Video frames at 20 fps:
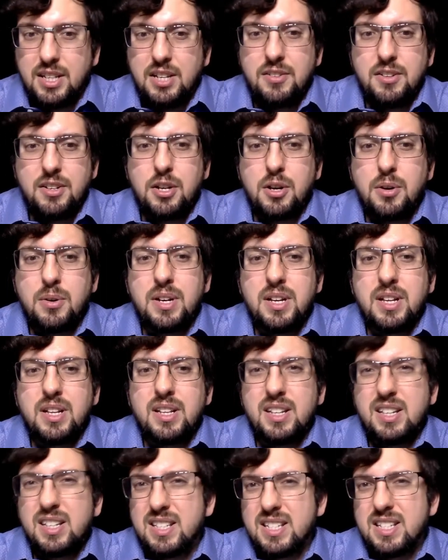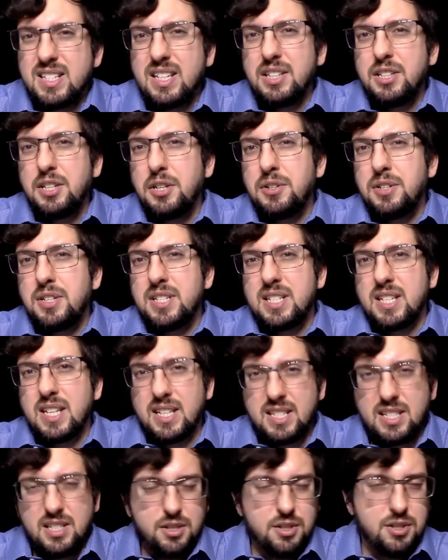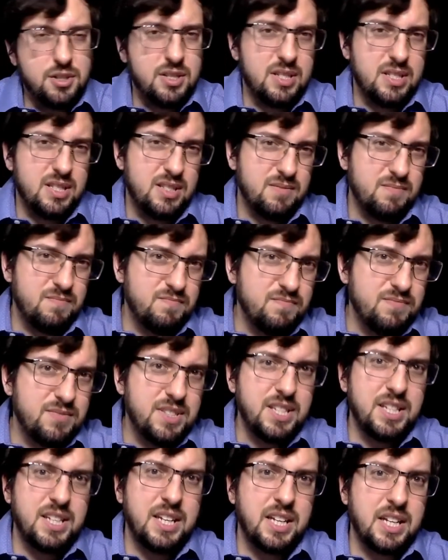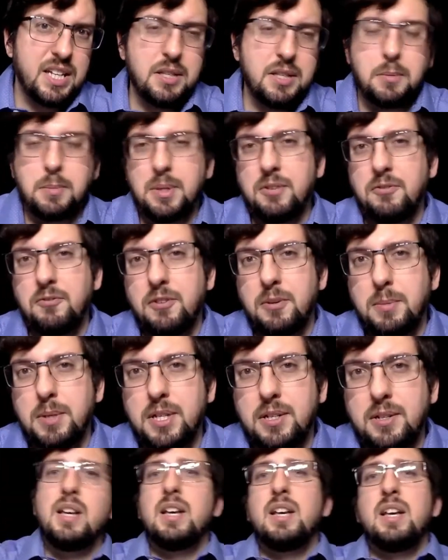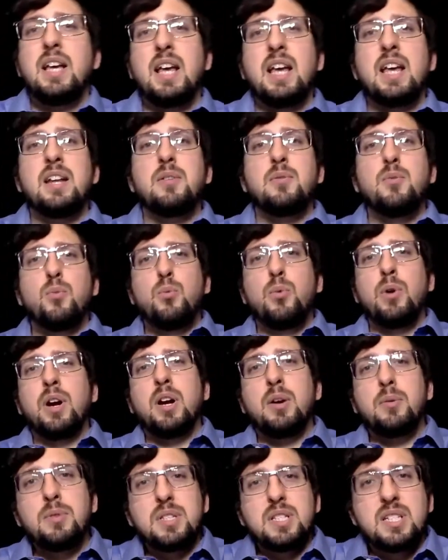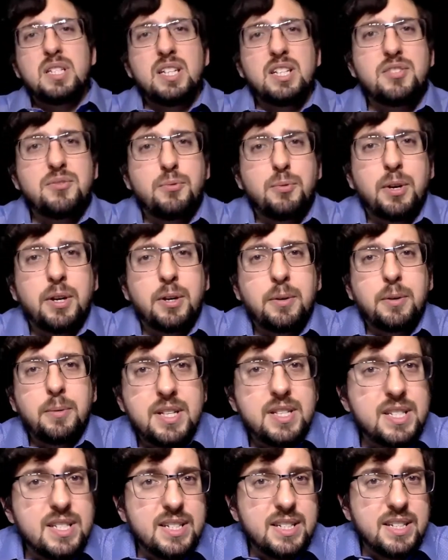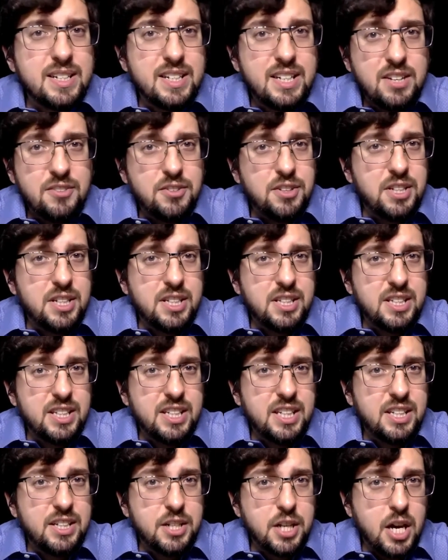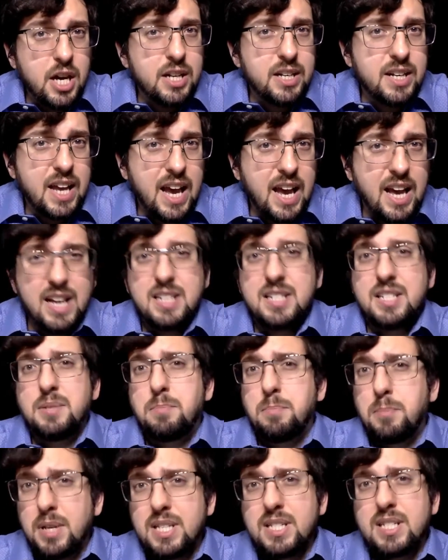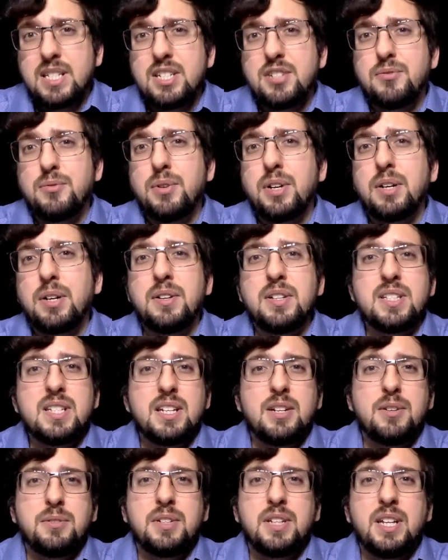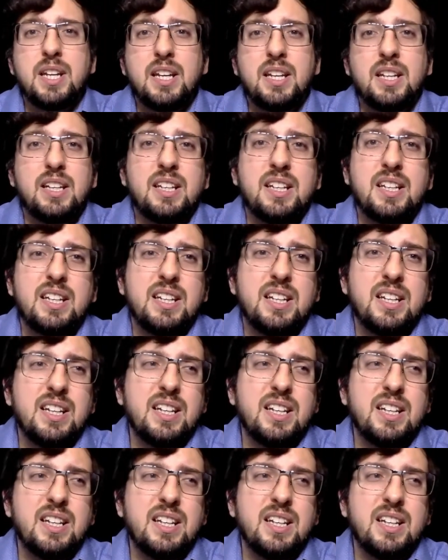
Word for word: even though it, it's still unisex, it's just leaning a little bit and where I would see this fragrance? Definitely not as a business fragrance. I don't think